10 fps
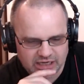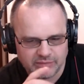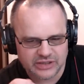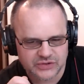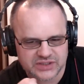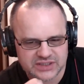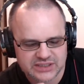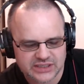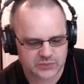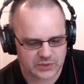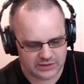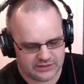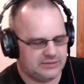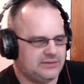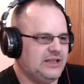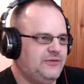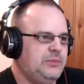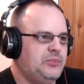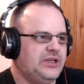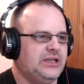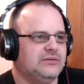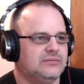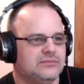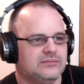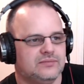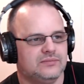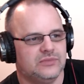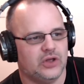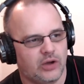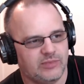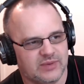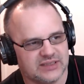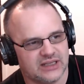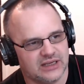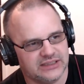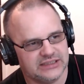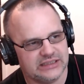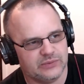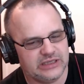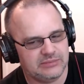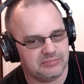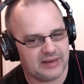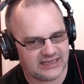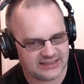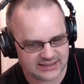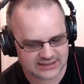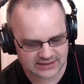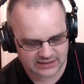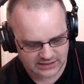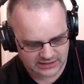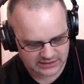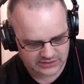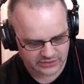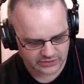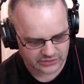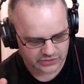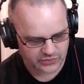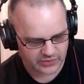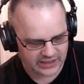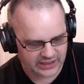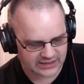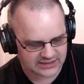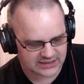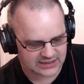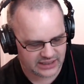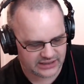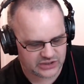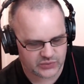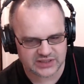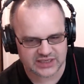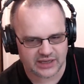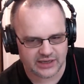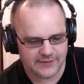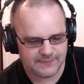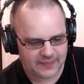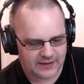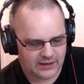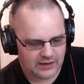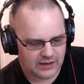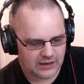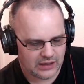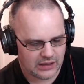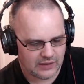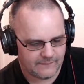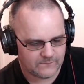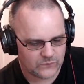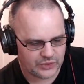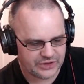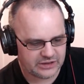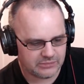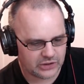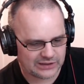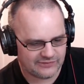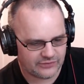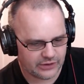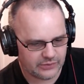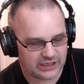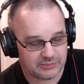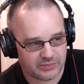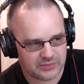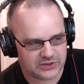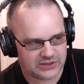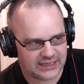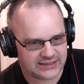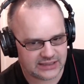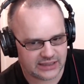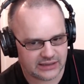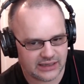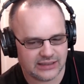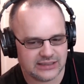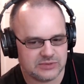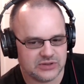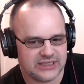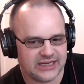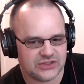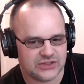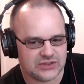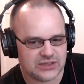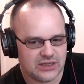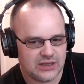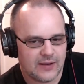I'd be interested to see as well that if we put in the homing missile idea, we need Bass to create a slightly tweaked AI. We'll need a model for it. I could probably put that together, and then some good textures.